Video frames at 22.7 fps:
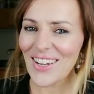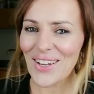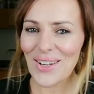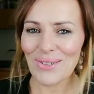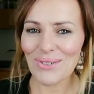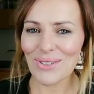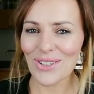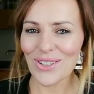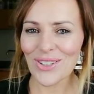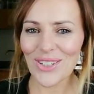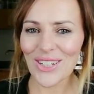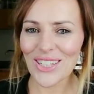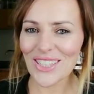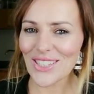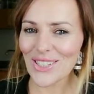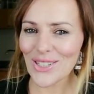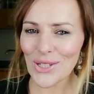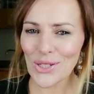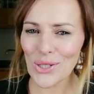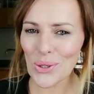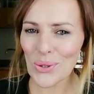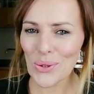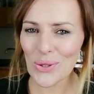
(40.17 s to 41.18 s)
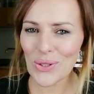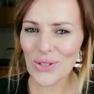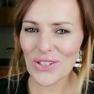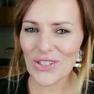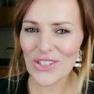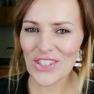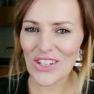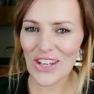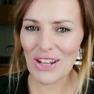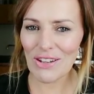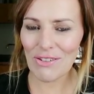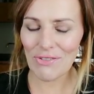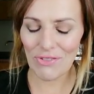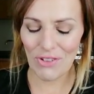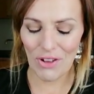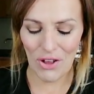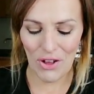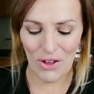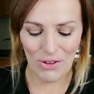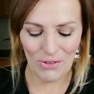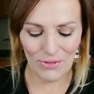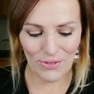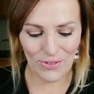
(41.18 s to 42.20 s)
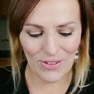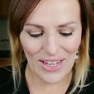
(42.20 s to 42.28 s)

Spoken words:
where you get to show yourself off.